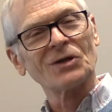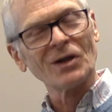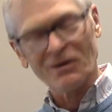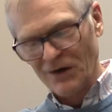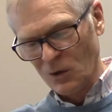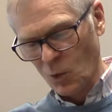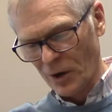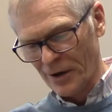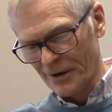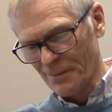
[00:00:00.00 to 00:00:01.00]
the living
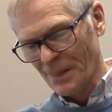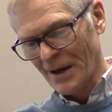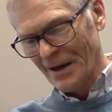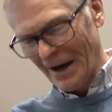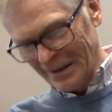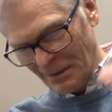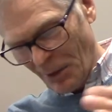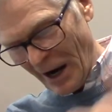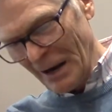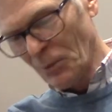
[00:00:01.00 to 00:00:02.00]
Word, and the
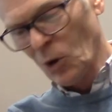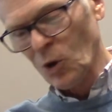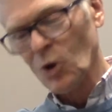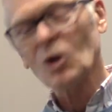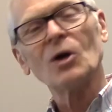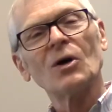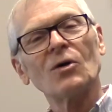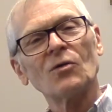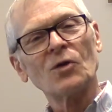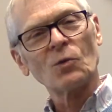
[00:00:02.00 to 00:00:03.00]
Bible,
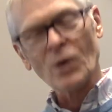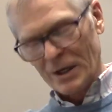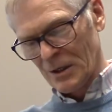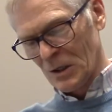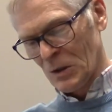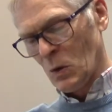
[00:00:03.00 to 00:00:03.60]
the written